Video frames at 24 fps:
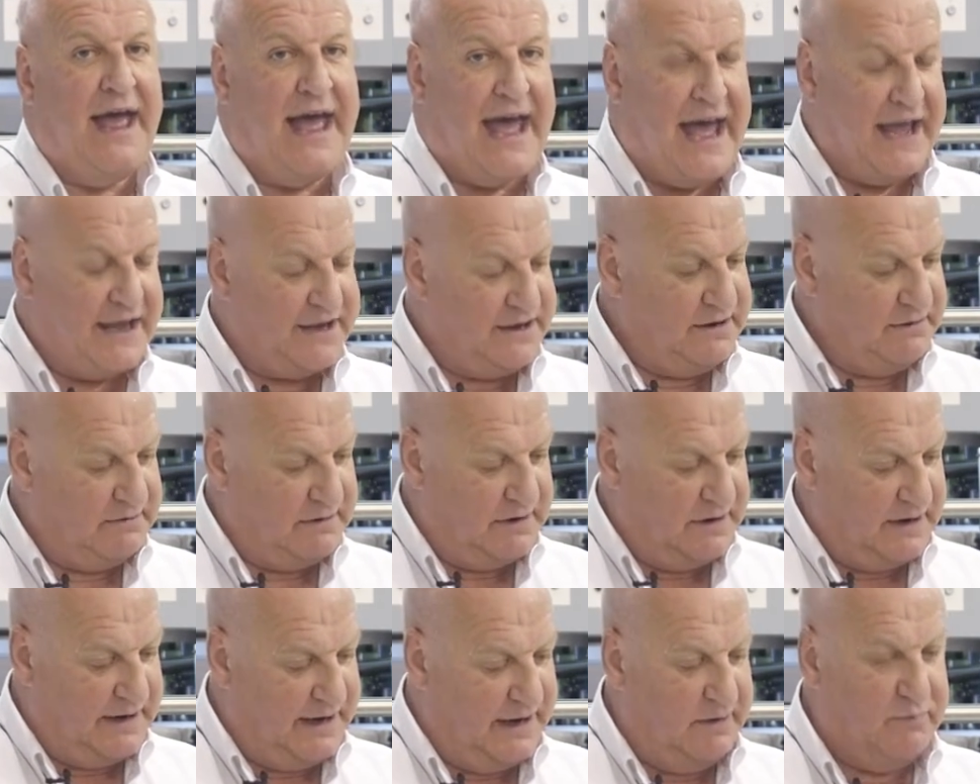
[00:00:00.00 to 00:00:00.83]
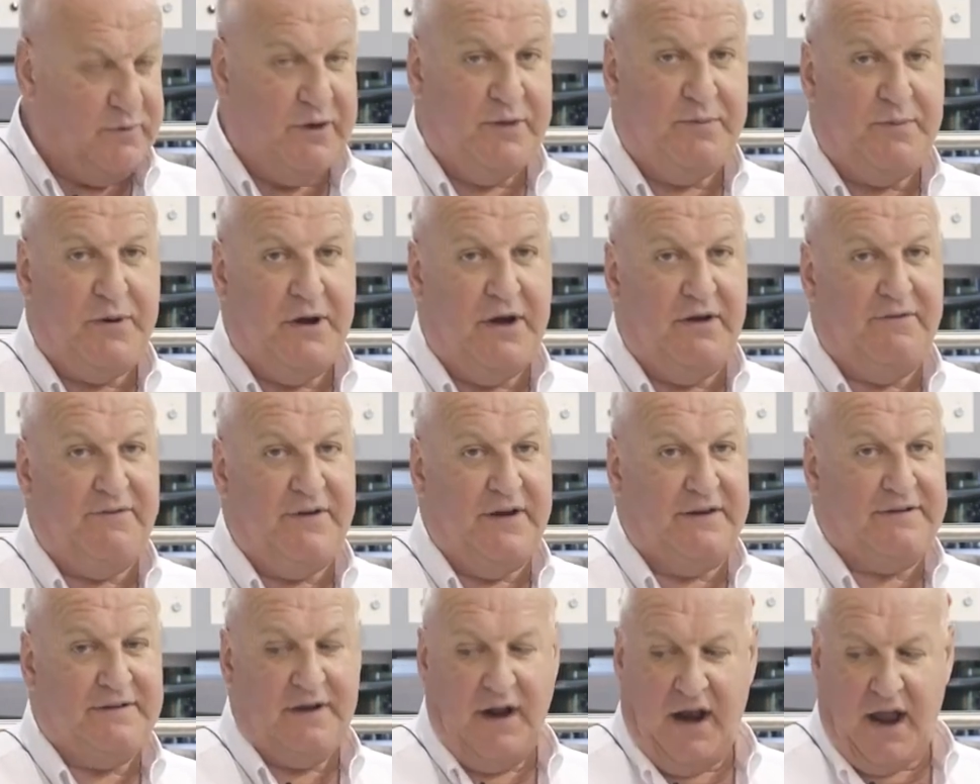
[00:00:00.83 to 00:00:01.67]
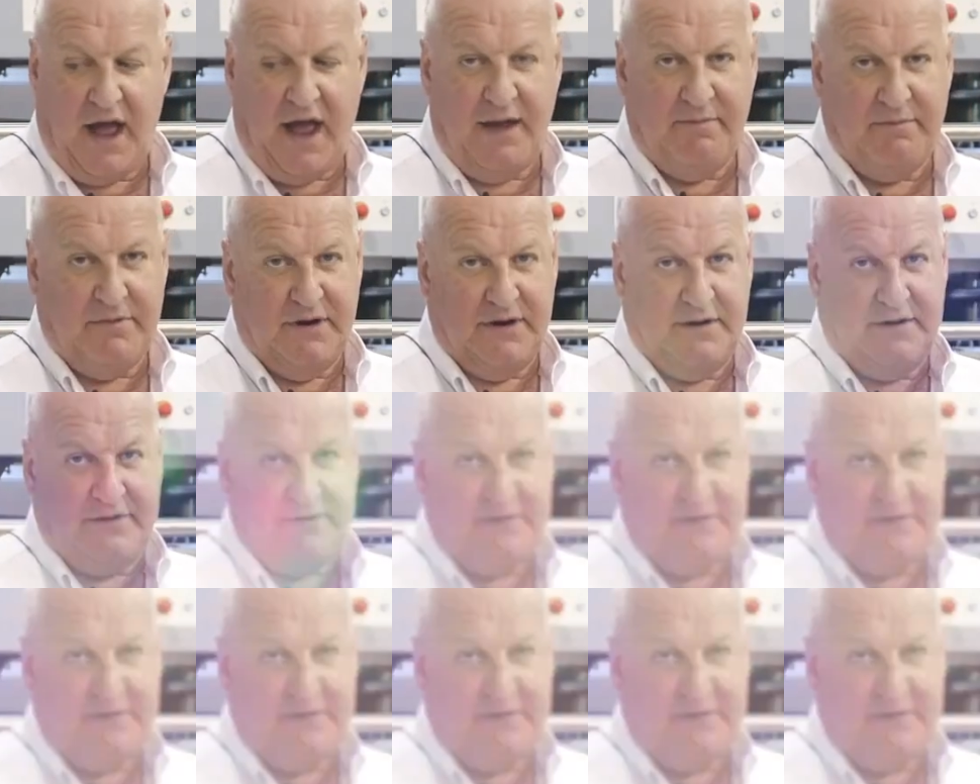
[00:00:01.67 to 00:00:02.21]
accurately and with perfect alignment.